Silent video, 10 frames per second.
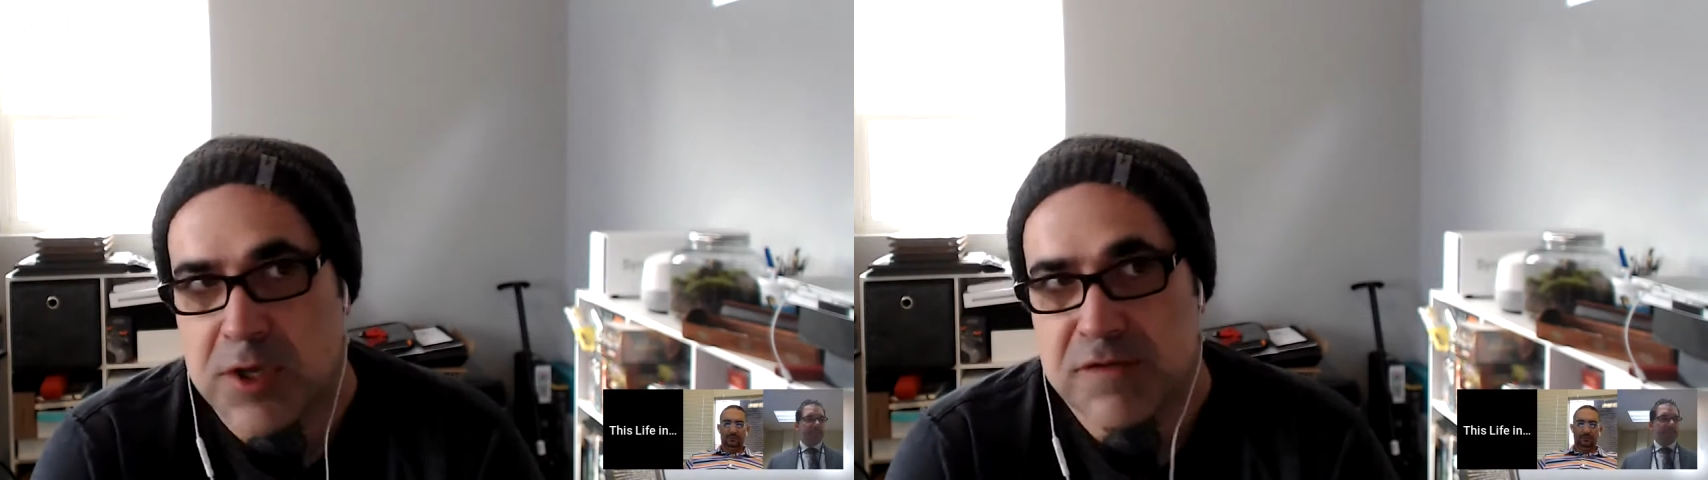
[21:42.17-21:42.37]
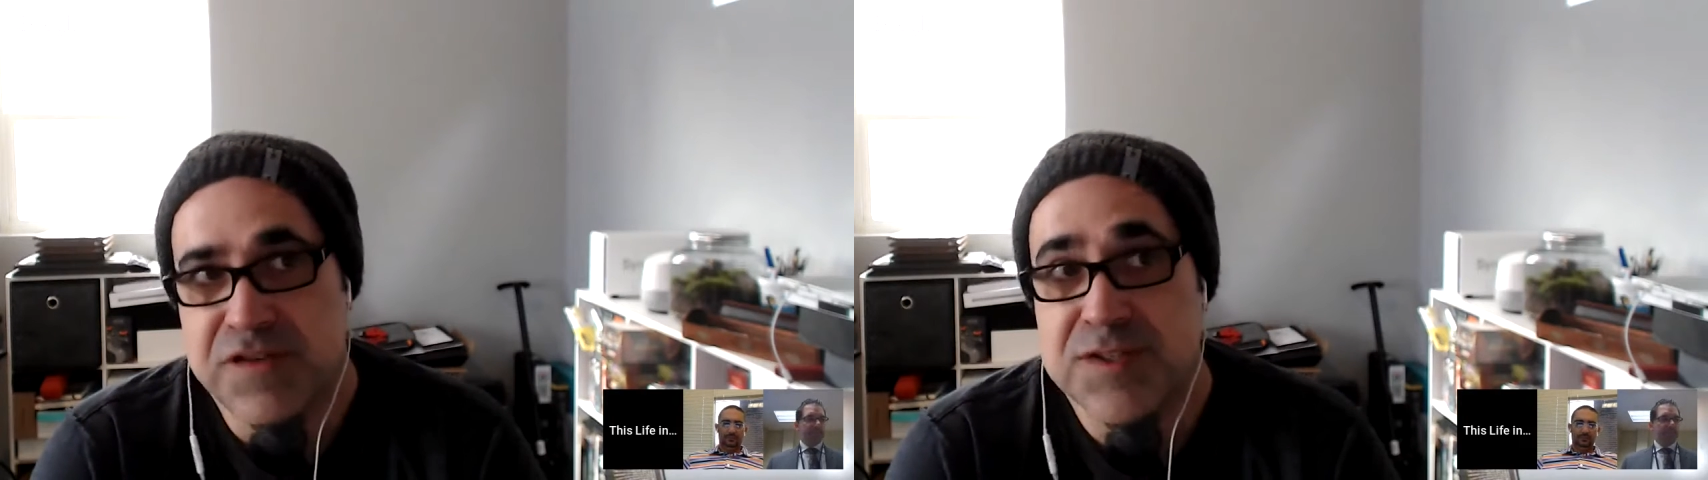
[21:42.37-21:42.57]

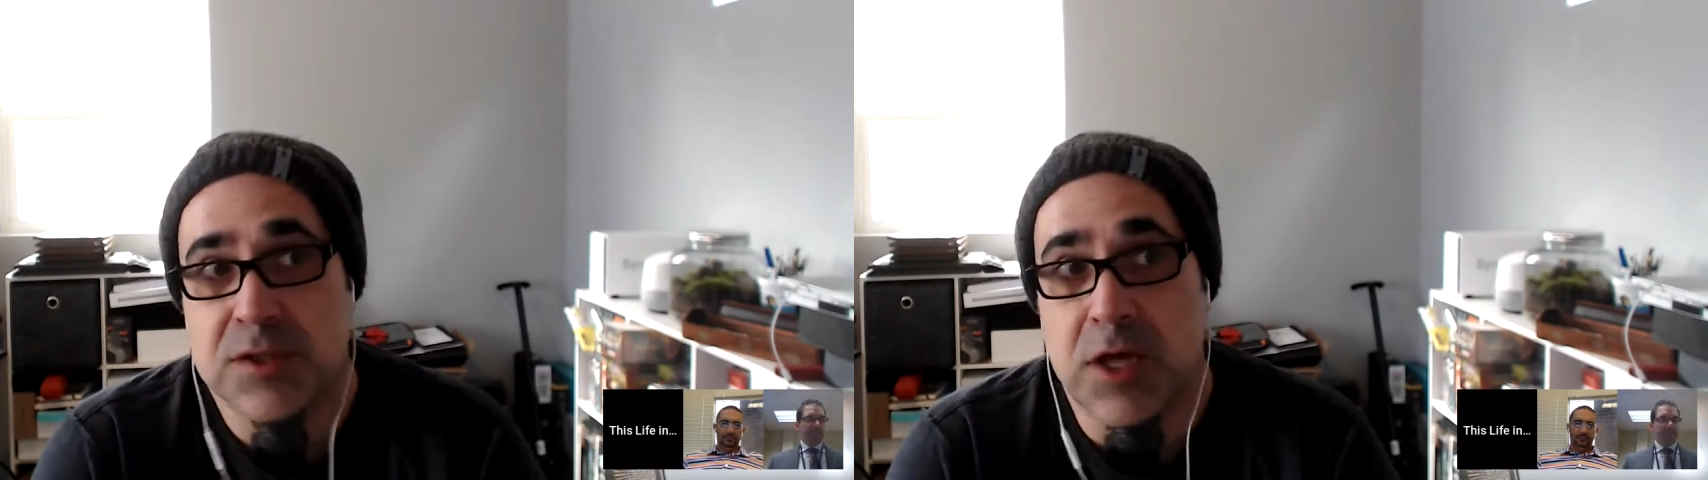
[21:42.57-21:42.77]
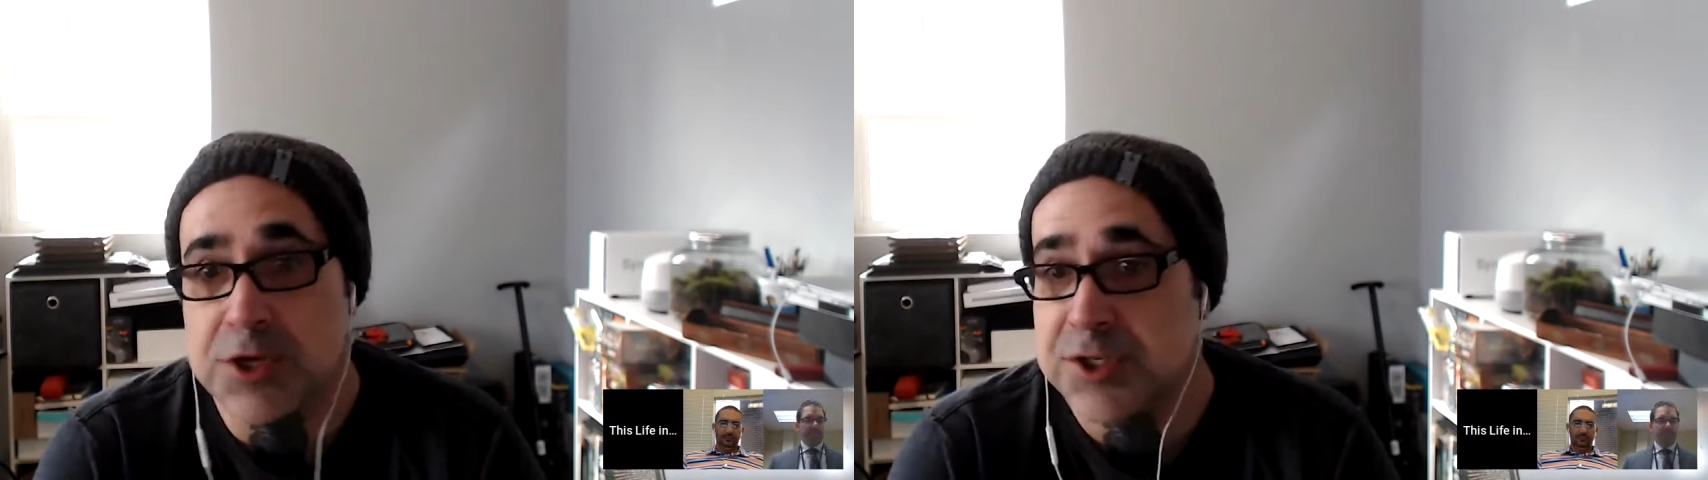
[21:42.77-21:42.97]

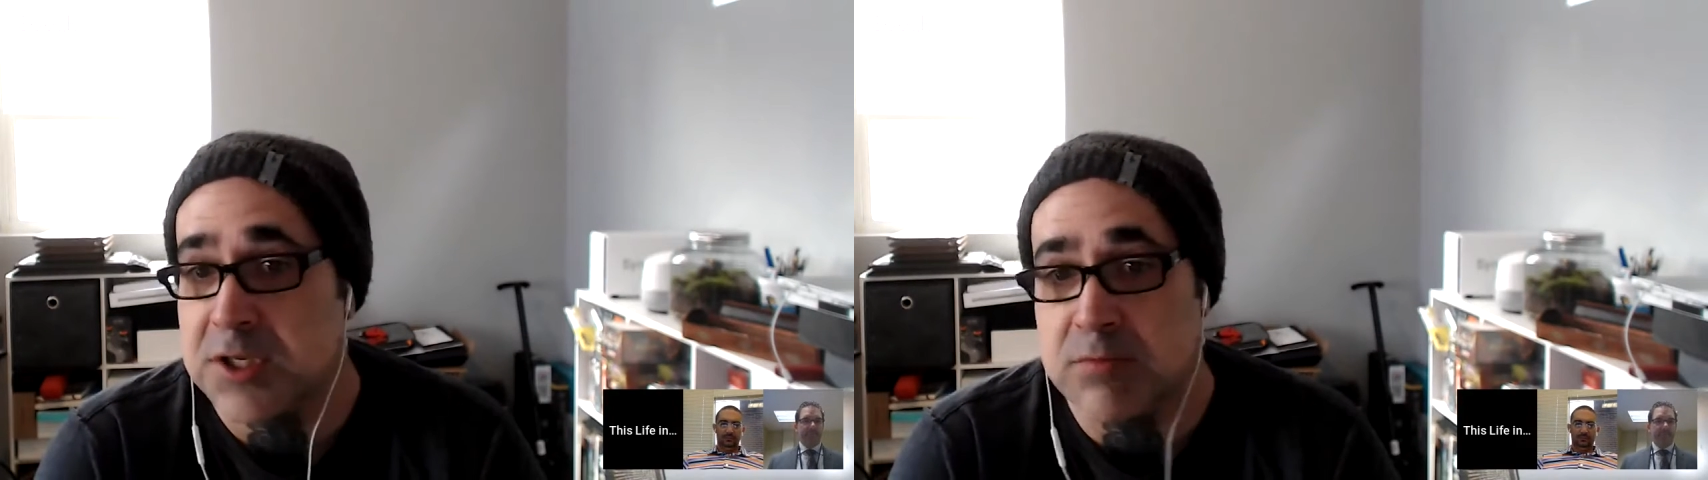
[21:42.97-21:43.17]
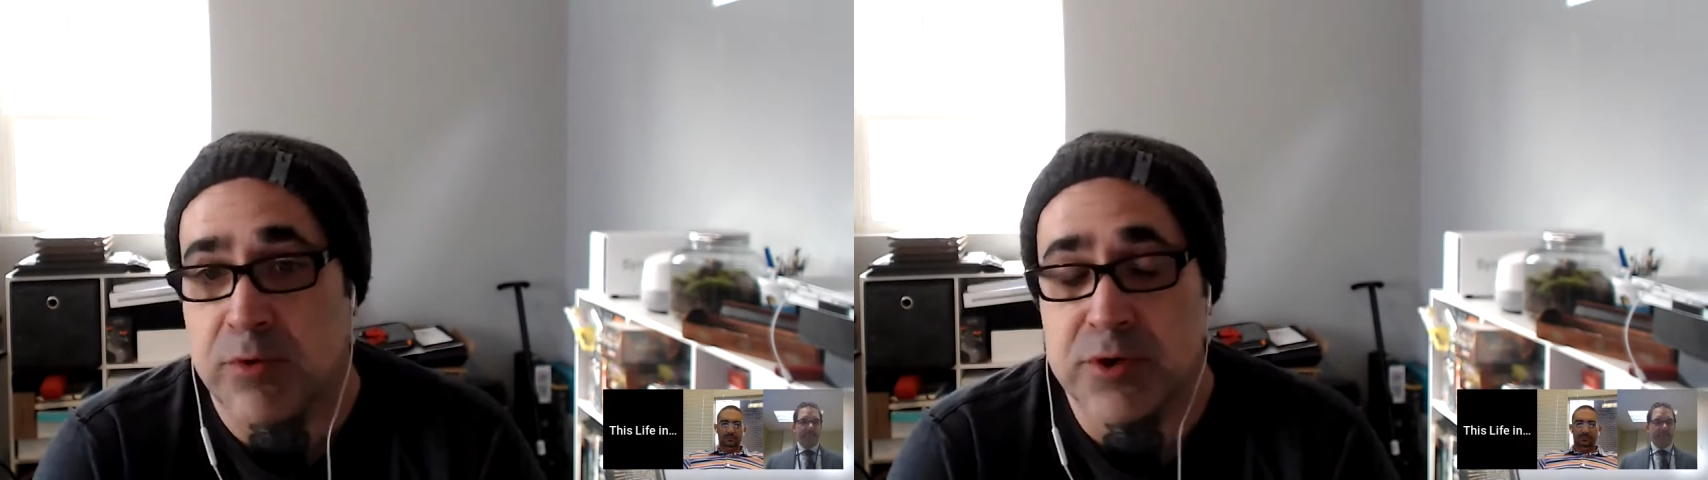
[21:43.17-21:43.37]
physiologically
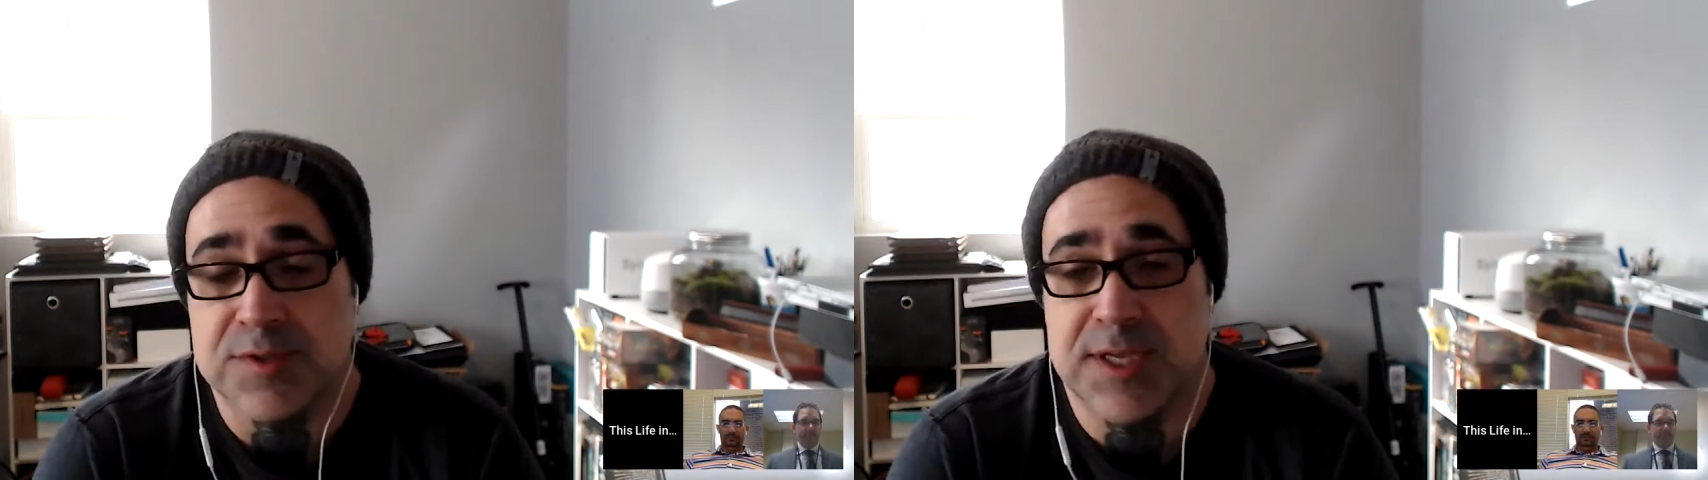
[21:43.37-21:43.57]
boils